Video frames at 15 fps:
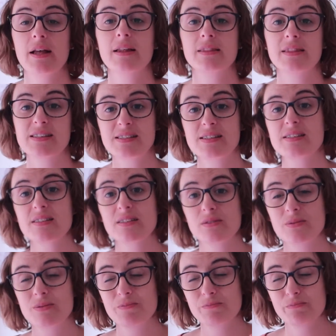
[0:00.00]
This is
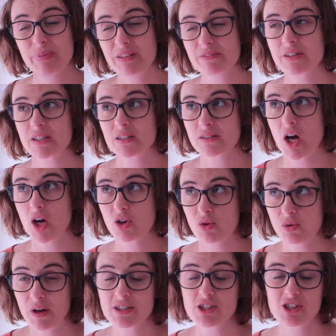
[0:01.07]
a bit of a
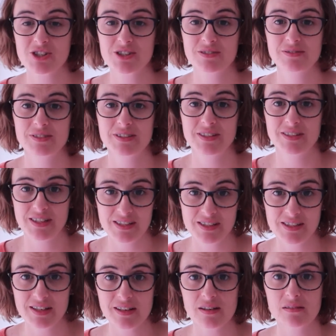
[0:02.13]
crutch
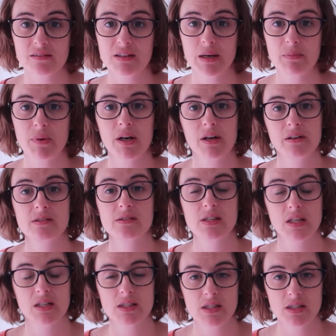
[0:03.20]
statistic that marketers
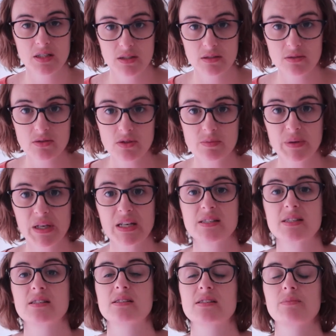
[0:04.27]
like to use
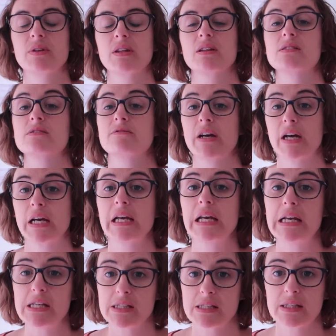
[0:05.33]
because it is something that is very
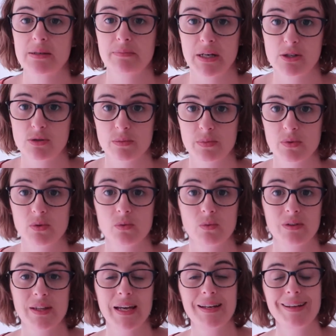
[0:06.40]
easily measurable.
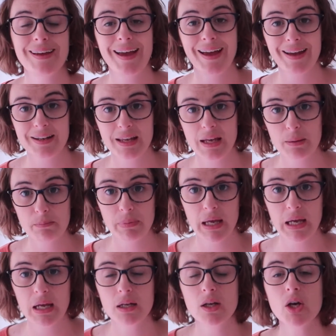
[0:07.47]
With any ad
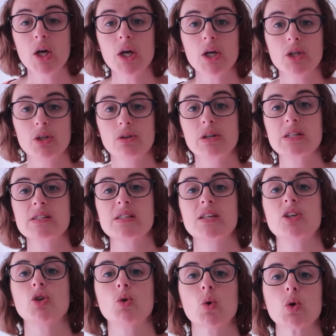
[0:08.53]
campaign, you can see
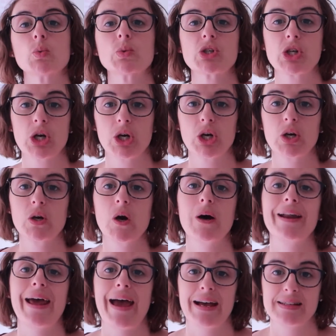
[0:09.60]
your return
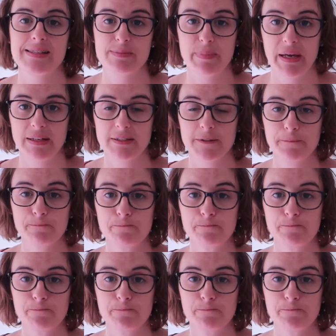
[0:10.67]
on ad spend.